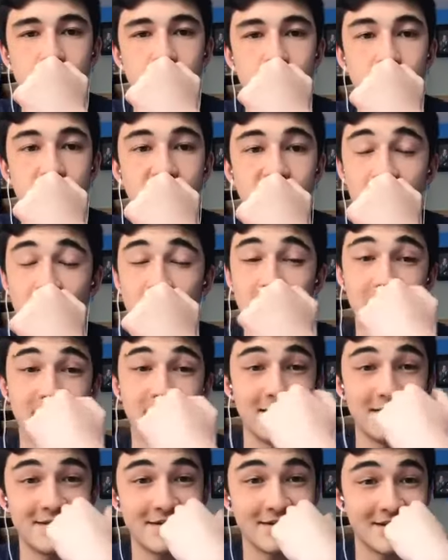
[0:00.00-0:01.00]
No,
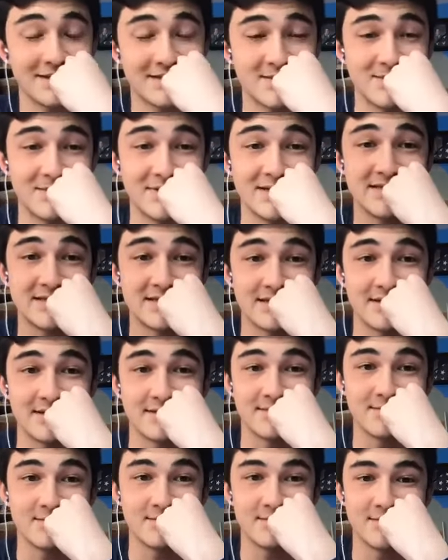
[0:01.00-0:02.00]
I think that's amazing.
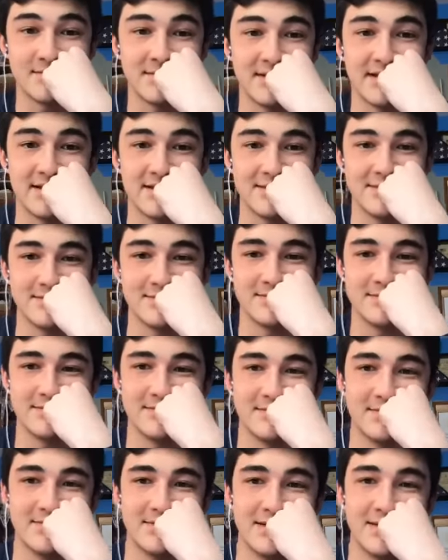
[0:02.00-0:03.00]
And
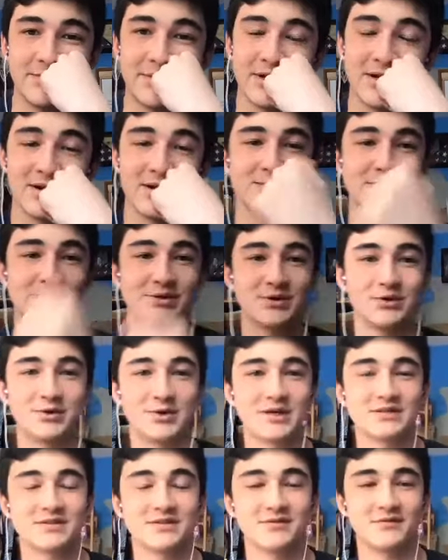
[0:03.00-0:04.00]
I mean, I'm sure you
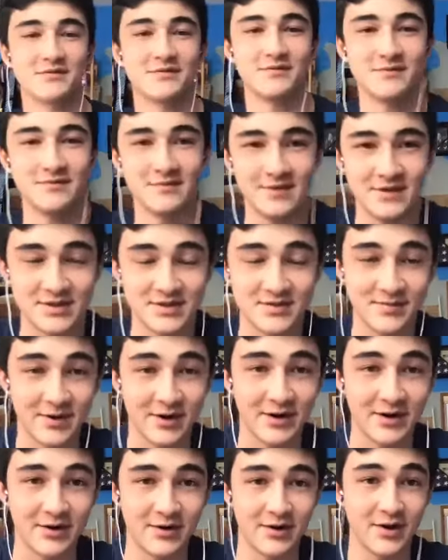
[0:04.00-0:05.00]
guys have
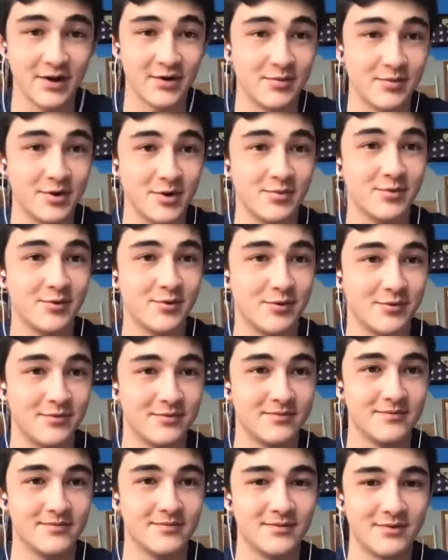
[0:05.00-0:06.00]
inspired a lot of people
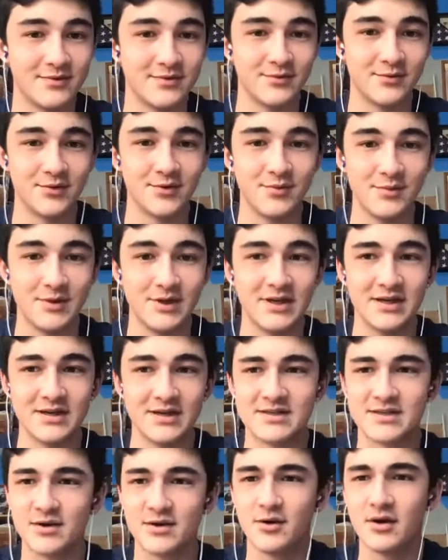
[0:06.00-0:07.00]
through the media.
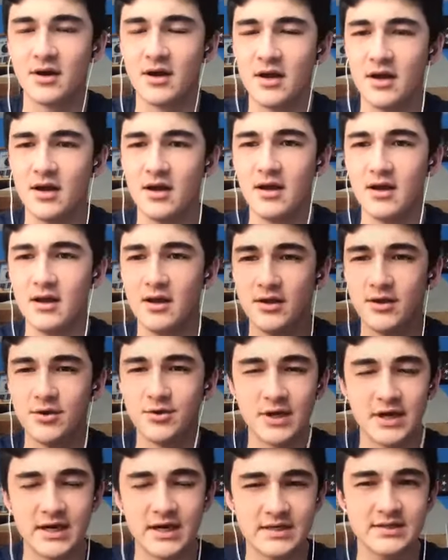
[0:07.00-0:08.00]
So you
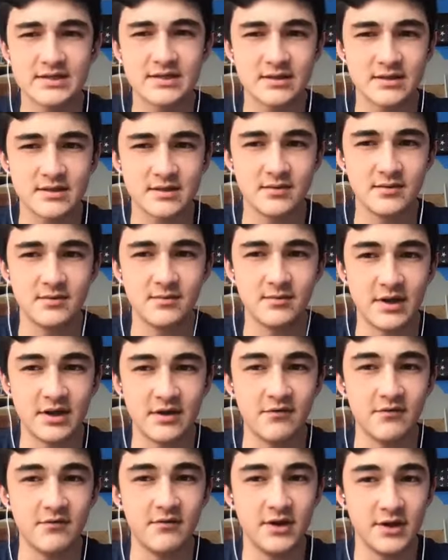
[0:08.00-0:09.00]
guys
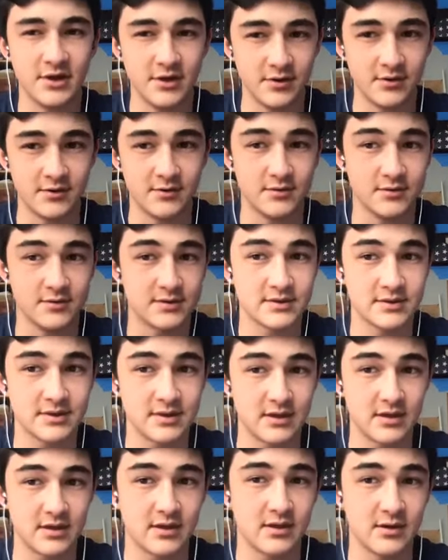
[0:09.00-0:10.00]
make videos,
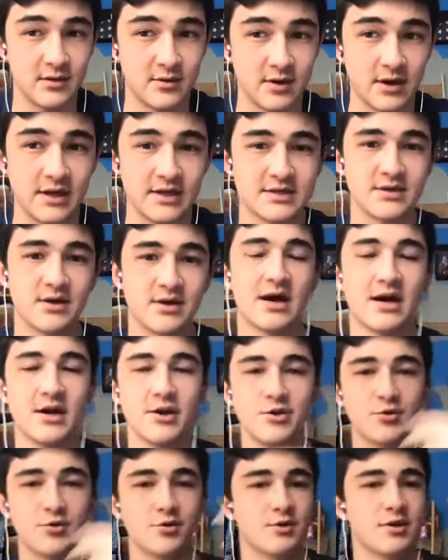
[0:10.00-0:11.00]
right? And so how do
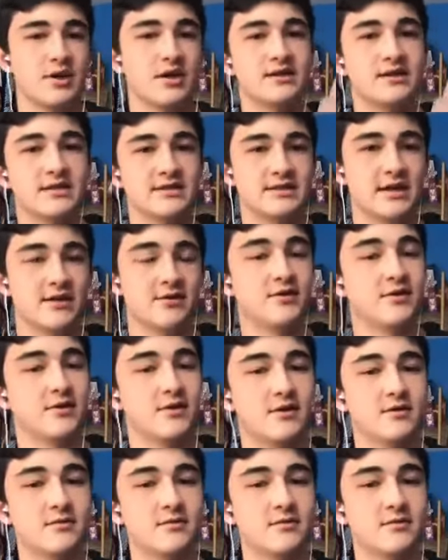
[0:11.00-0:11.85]
you get these out there?